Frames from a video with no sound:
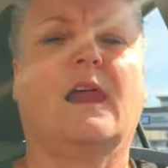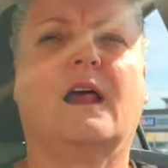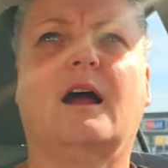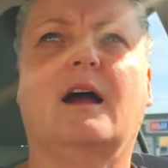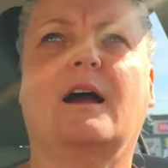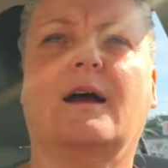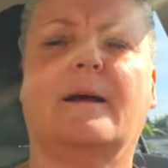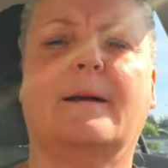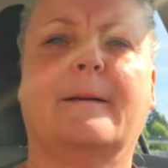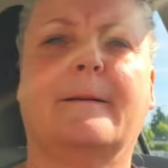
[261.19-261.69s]

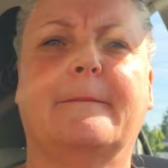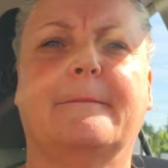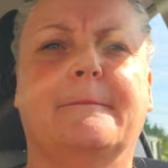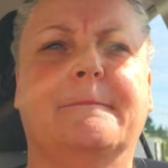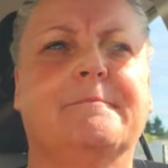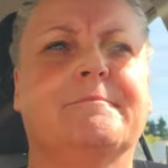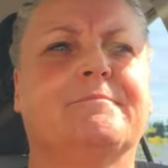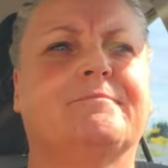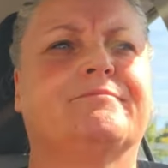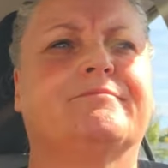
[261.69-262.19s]

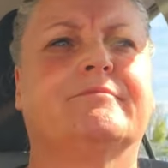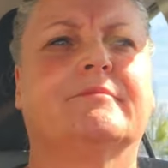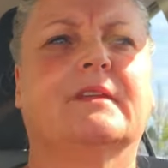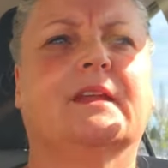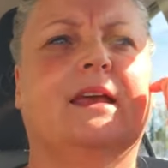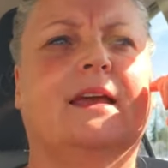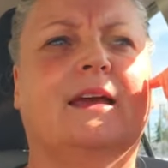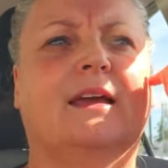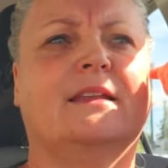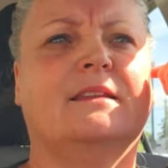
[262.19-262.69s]

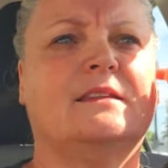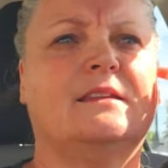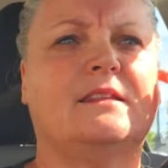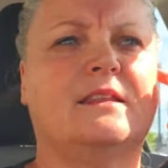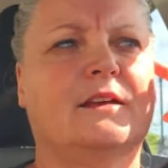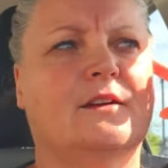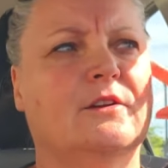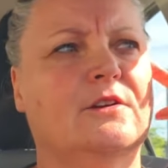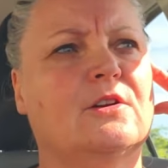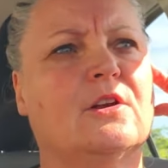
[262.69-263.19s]
and
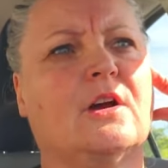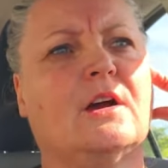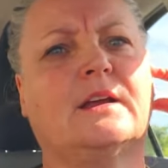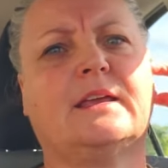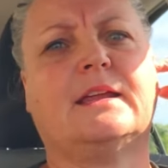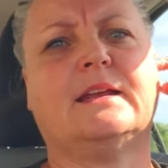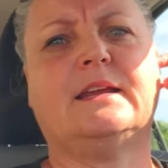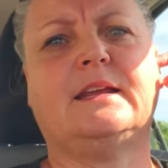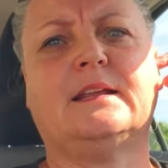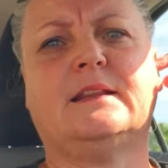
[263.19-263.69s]
they're not
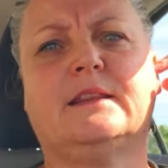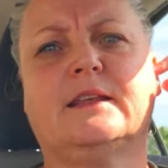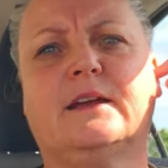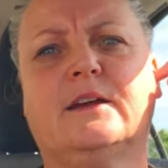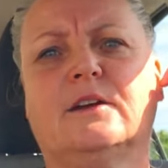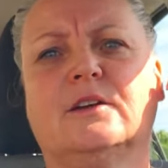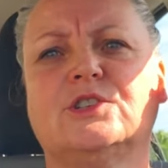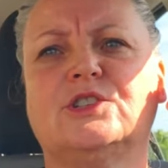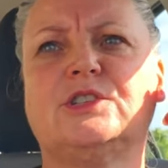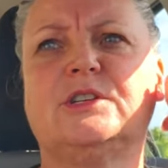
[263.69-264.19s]
getting
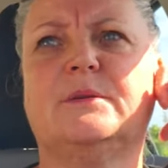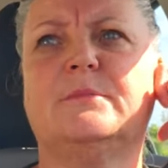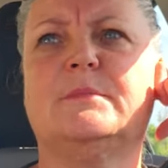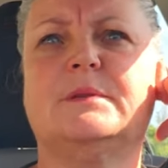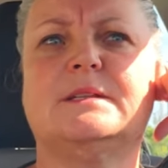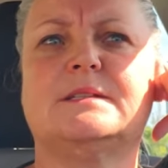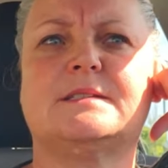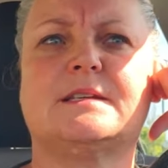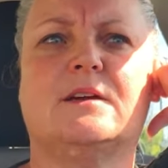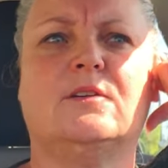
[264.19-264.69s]
their
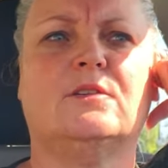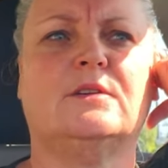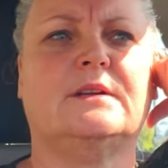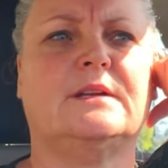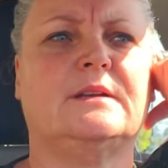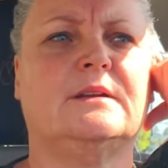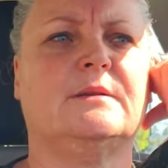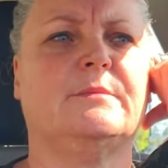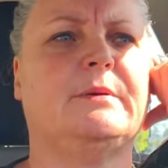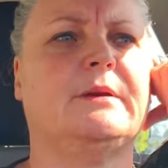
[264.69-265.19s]
shipments out,
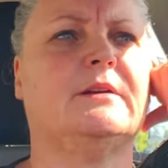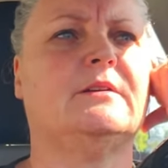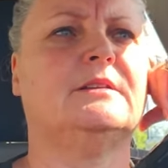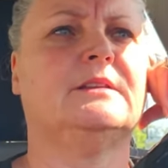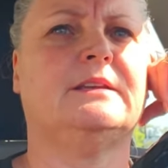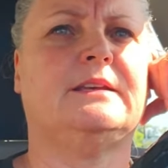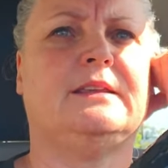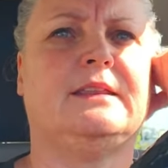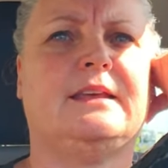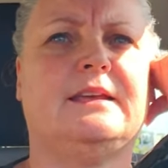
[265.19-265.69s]
and
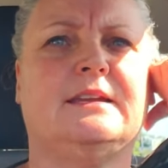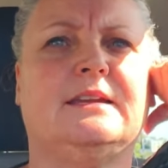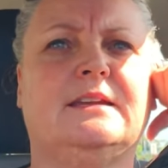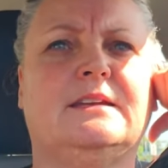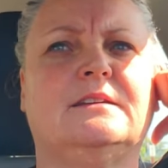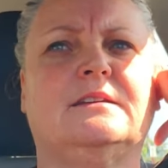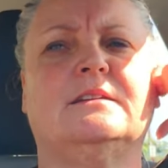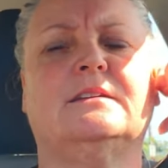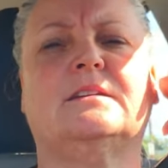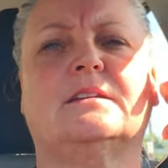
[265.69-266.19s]
apparently they
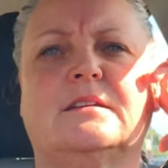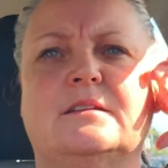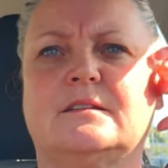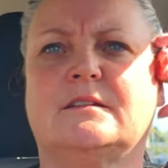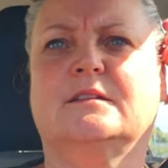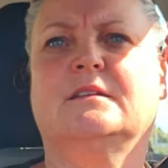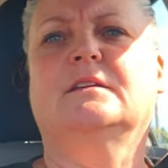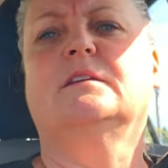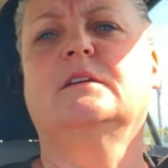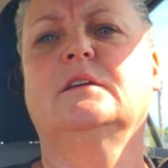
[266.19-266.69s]
didn't
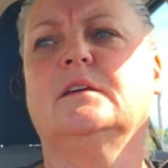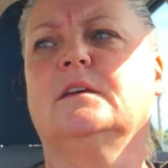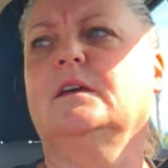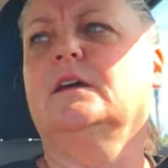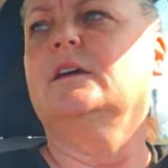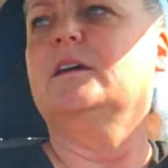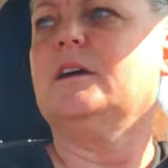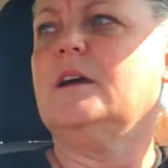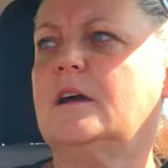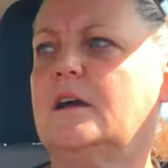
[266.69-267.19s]

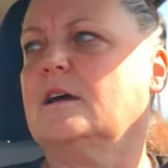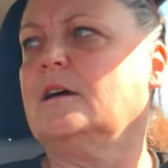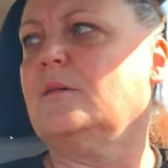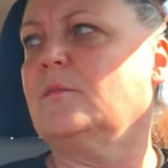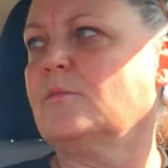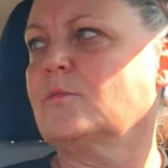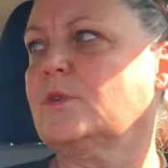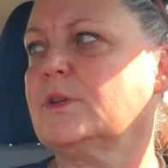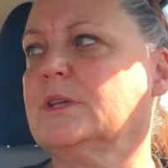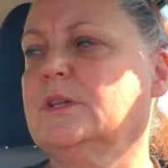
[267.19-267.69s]

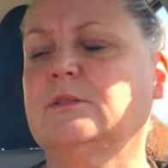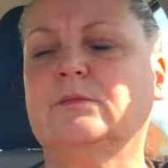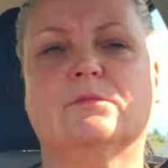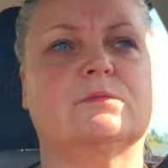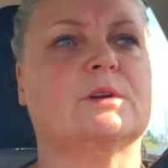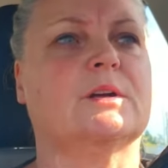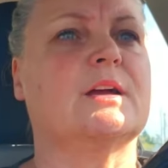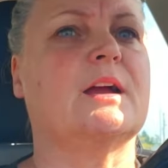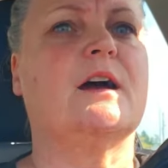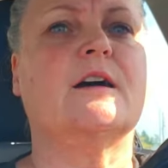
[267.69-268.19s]
really
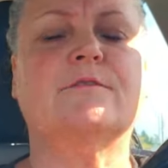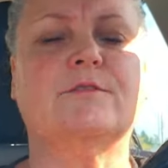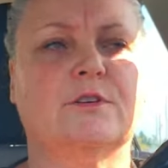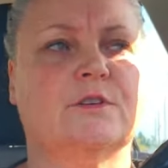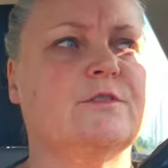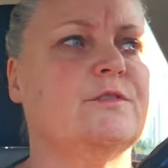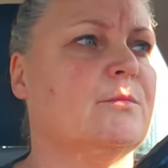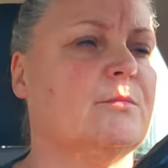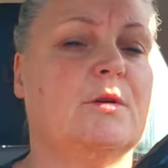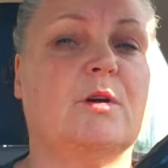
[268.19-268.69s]
recover
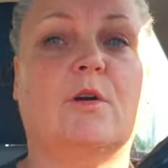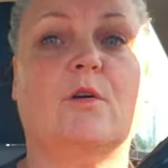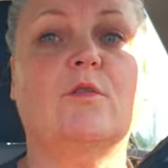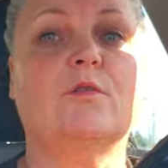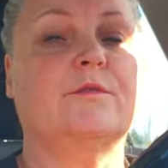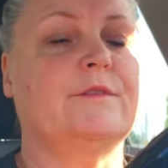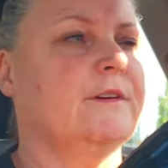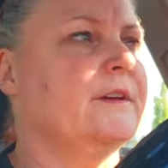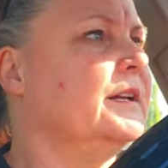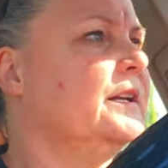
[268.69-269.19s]
from
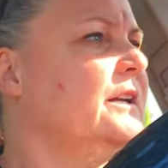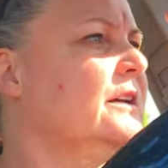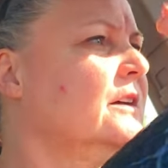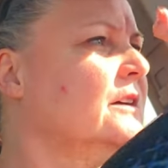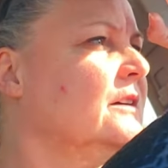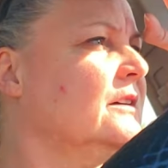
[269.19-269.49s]
COVID.